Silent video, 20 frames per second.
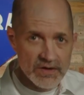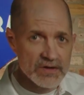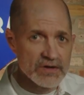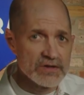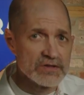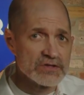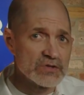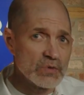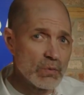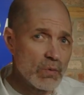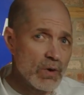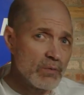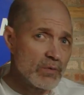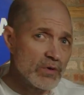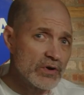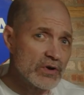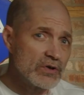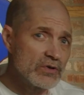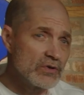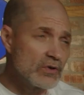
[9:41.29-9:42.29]
So what we're
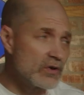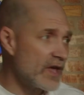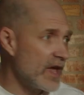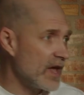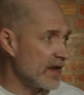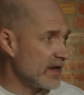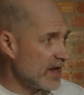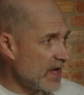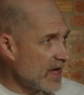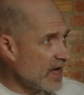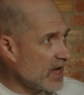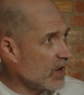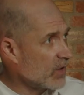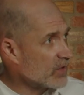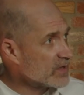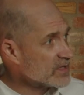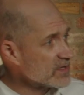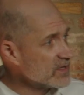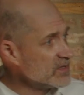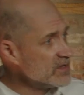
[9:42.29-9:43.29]
going to look at now
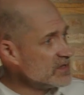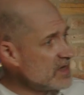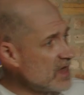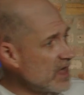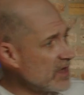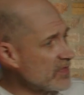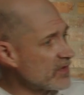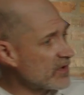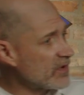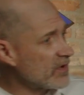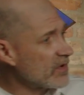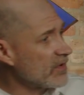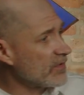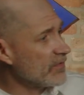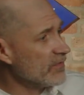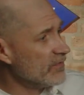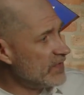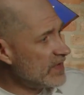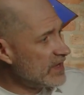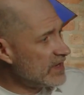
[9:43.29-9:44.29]
is another
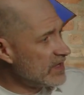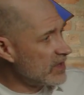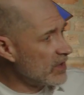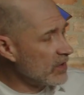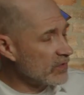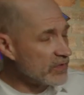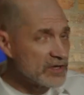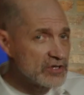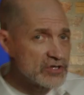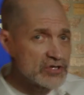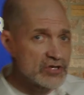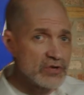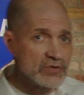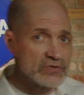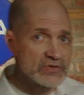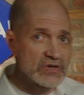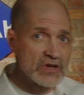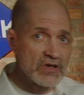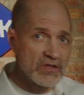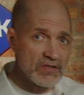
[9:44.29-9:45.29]
video that
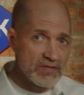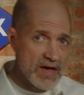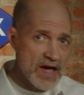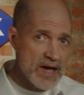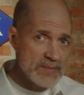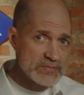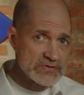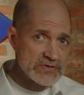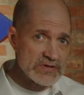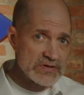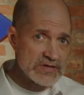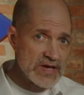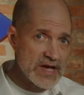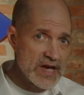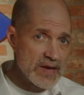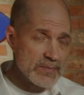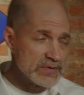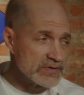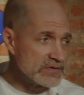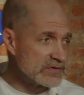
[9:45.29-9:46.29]
shows a collapse that
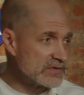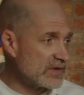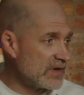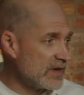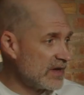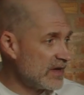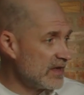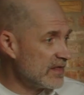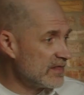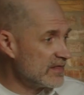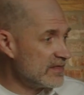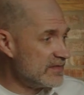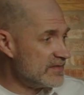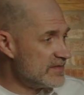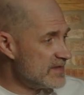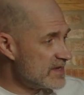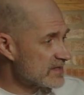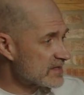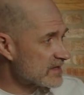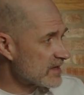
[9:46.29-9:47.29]
happens.
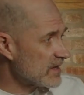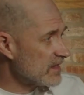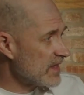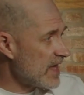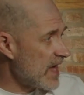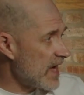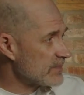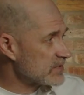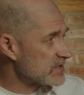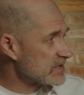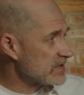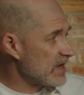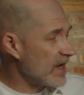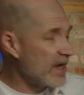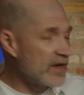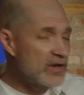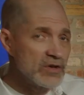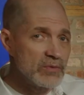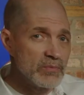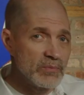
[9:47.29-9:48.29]
This collapse,
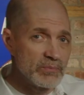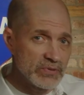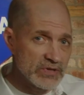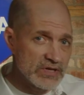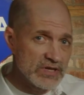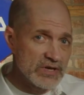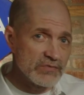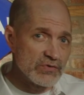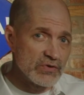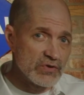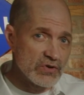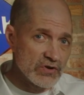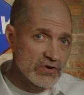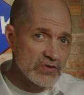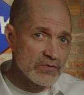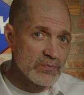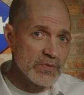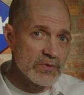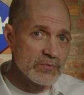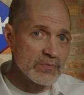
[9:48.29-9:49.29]
I believe, could
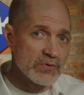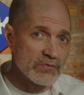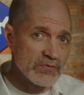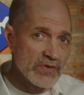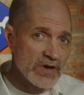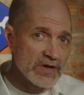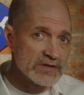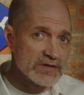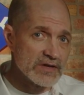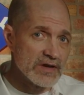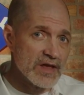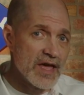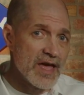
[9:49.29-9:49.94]
have been prevented